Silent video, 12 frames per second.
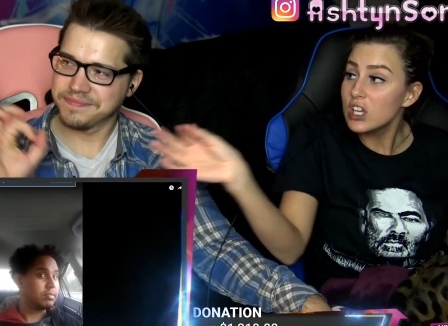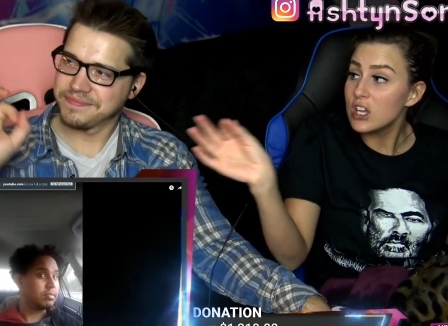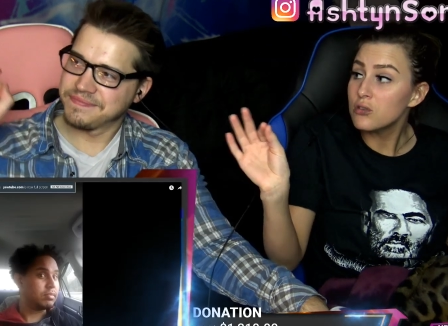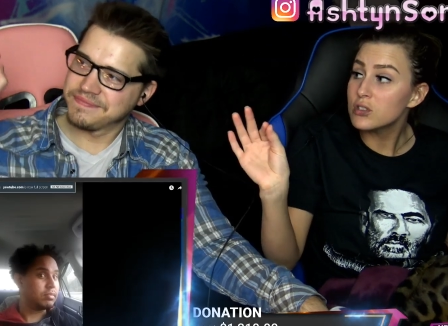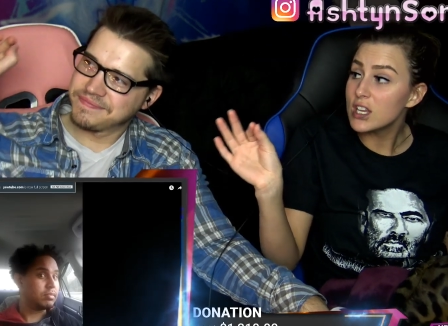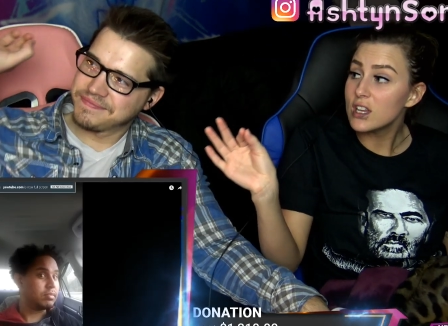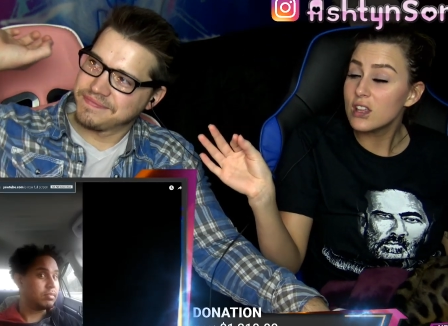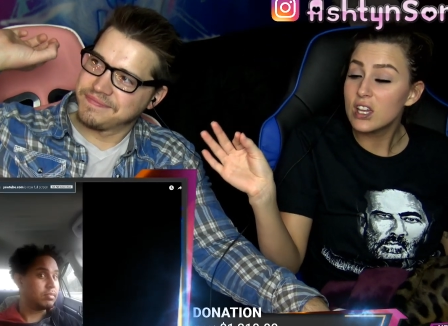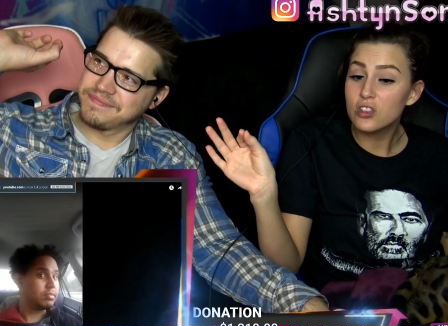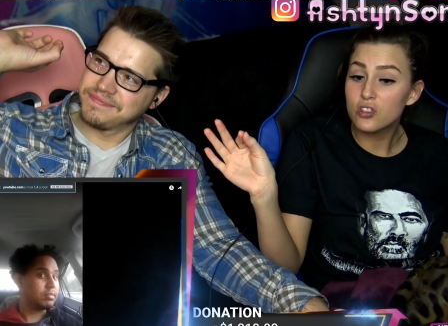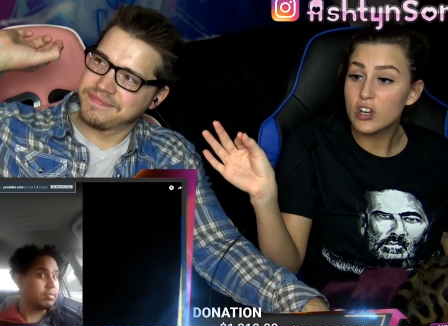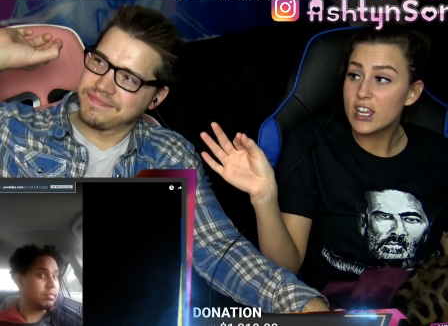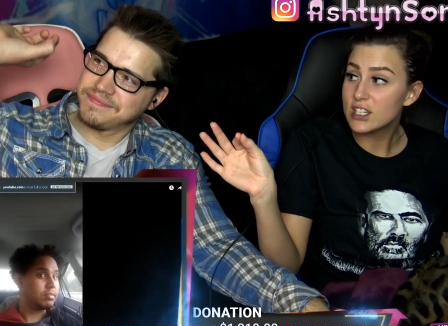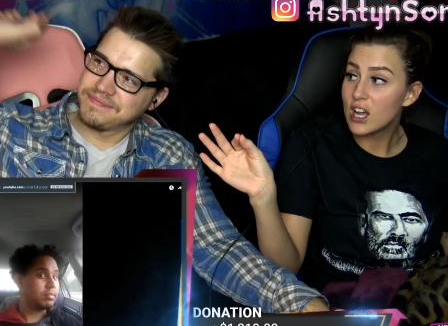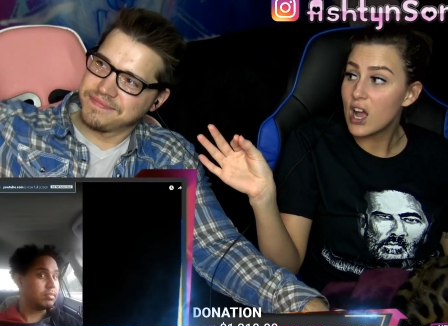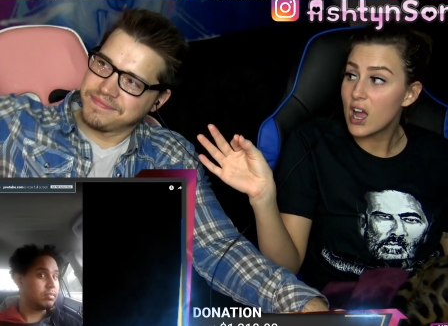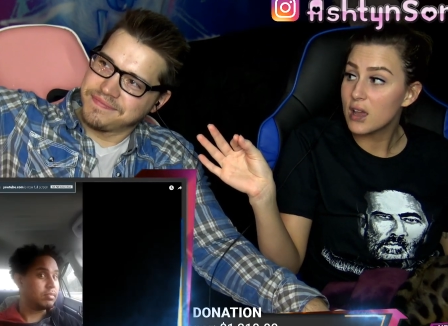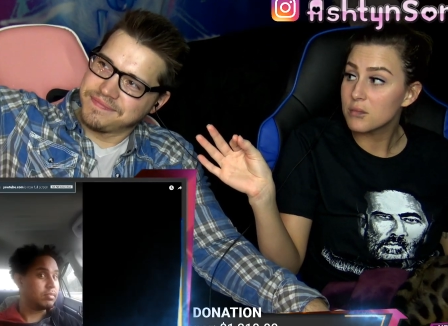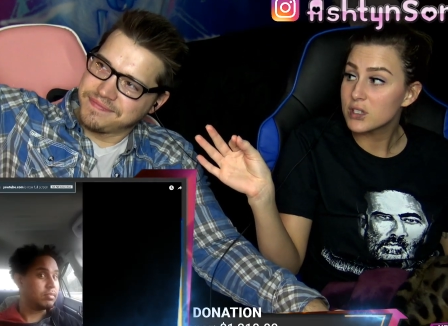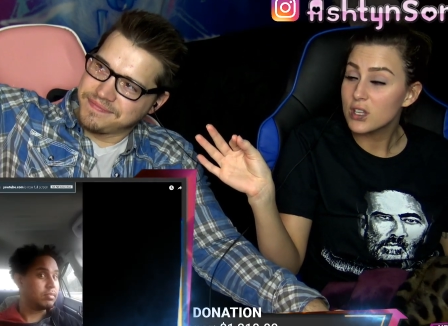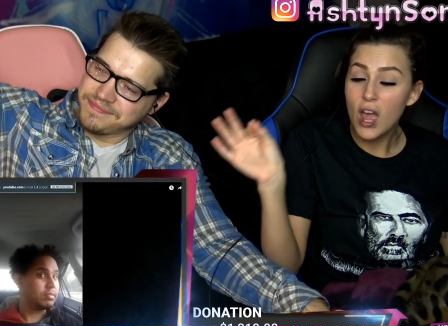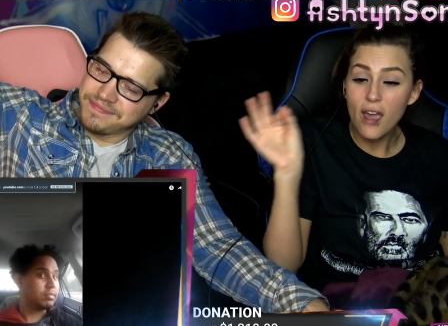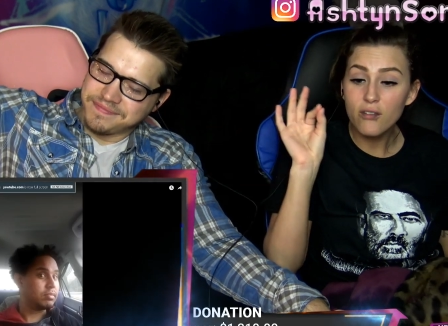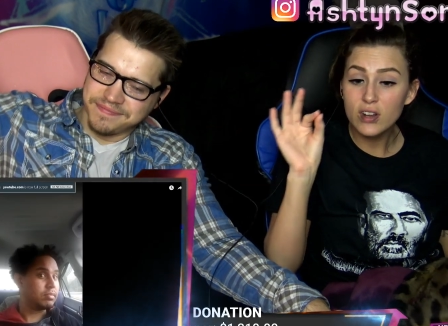Speaker 1: you did it like three times.
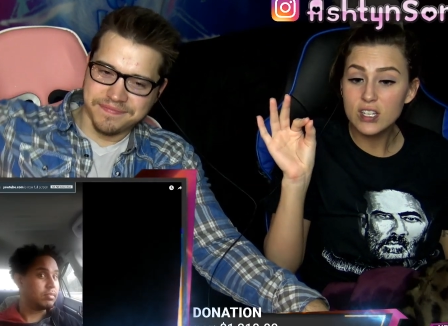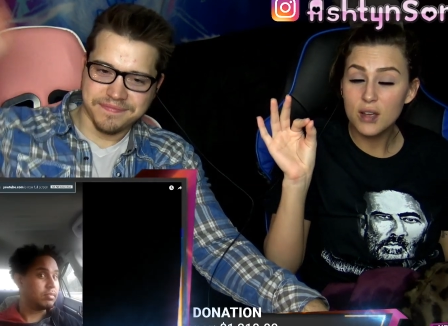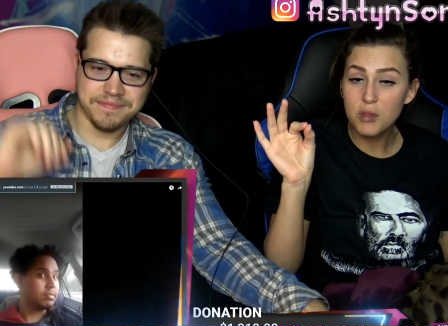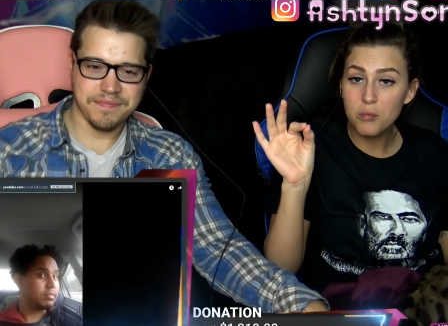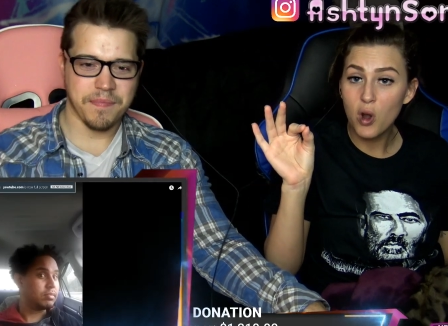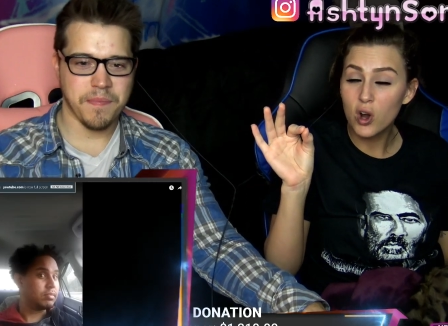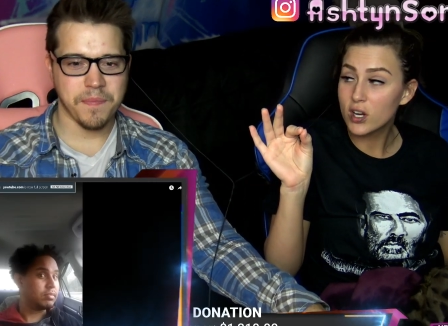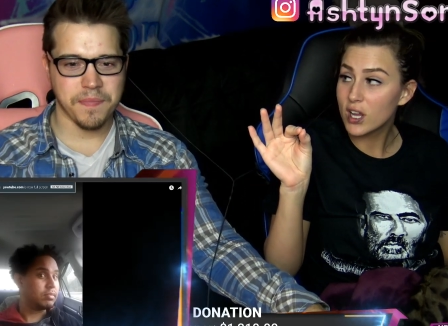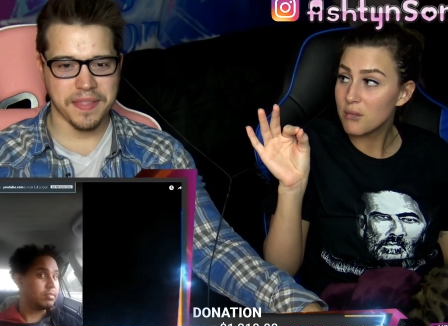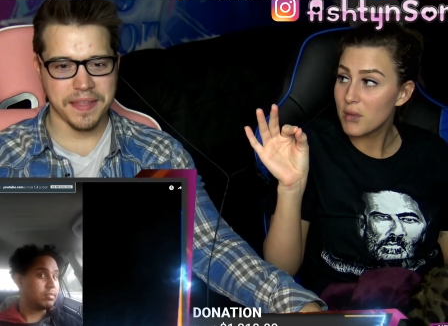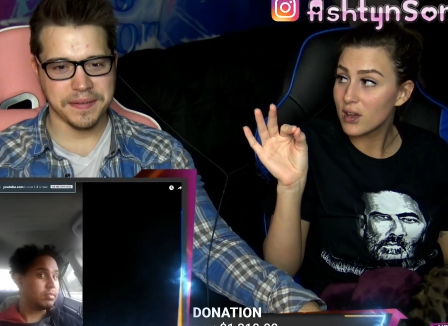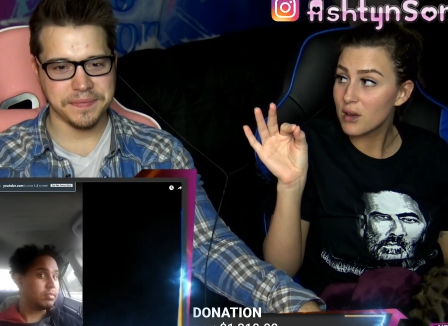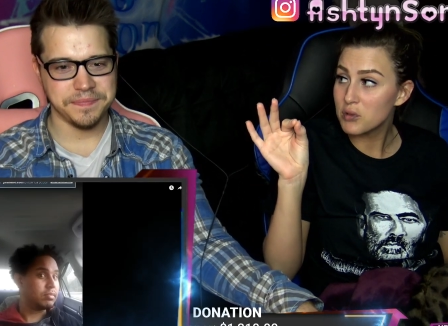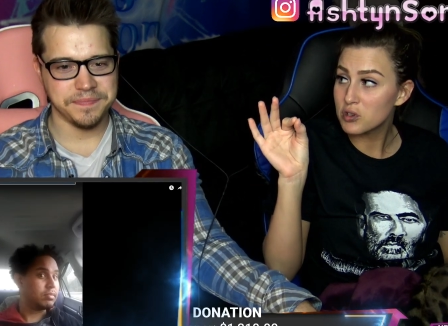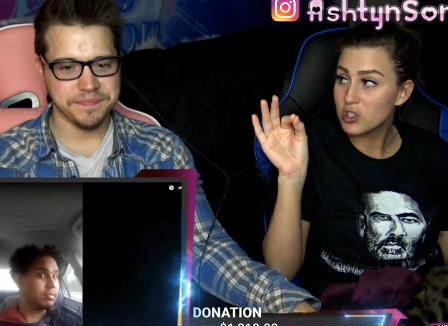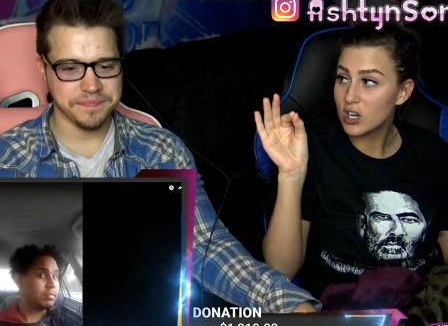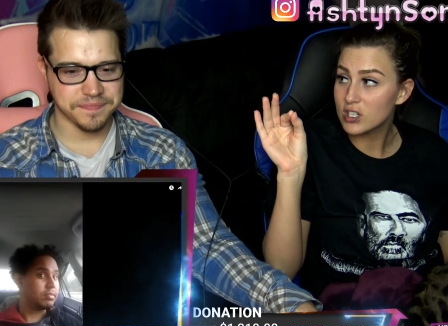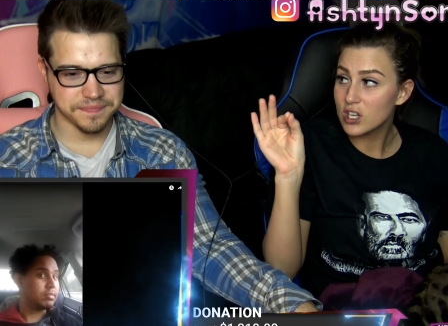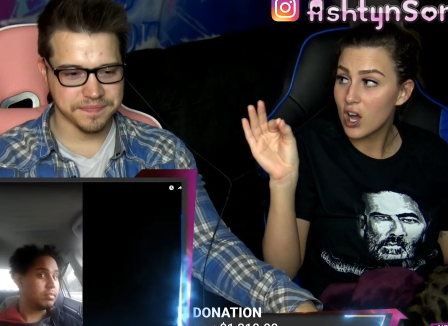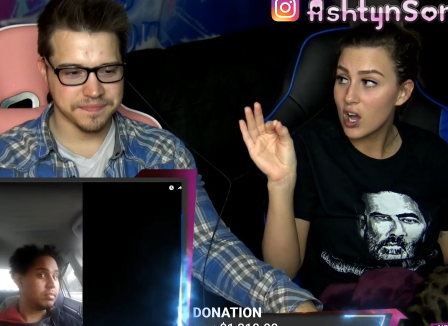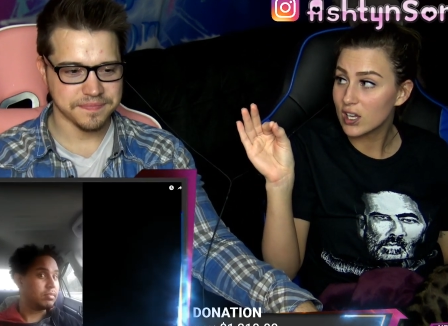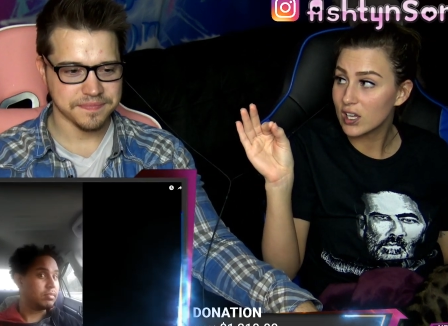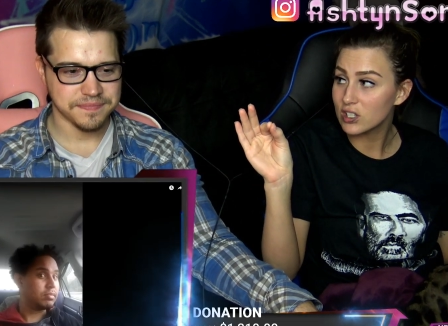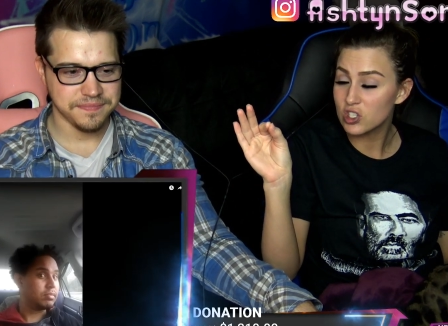Every time the part came back up, you started talking.
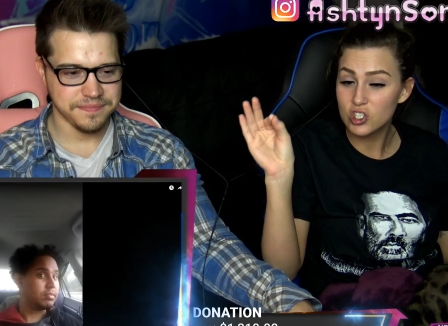Just